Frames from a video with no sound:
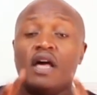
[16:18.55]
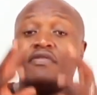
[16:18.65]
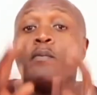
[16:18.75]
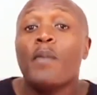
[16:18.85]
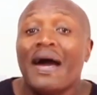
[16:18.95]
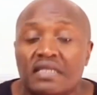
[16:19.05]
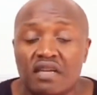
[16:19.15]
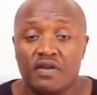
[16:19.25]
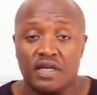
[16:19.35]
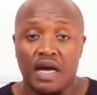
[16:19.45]
They might
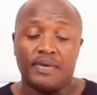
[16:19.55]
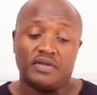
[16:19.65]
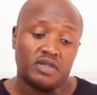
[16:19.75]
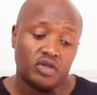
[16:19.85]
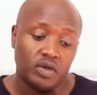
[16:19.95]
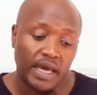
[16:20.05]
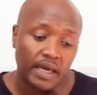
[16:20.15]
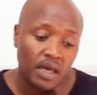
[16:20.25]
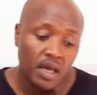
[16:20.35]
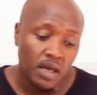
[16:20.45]
even come and say to you,
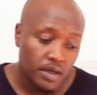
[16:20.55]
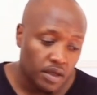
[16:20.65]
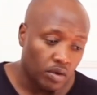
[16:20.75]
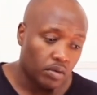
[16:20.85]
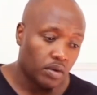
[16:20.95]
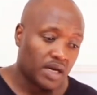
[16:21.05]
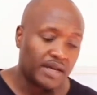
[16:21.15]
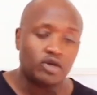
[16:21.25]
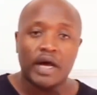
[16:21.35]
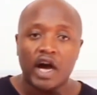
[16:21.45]
hey, you know, can
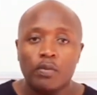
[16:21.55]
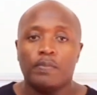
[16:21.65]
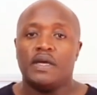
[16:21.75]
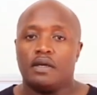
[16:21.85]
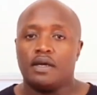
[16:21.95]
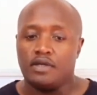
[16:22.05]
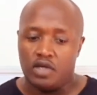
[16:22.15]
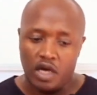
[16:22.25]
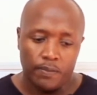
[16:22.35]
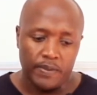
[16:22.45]
you help me? Can you
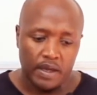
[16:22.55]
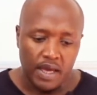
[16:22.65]
help me?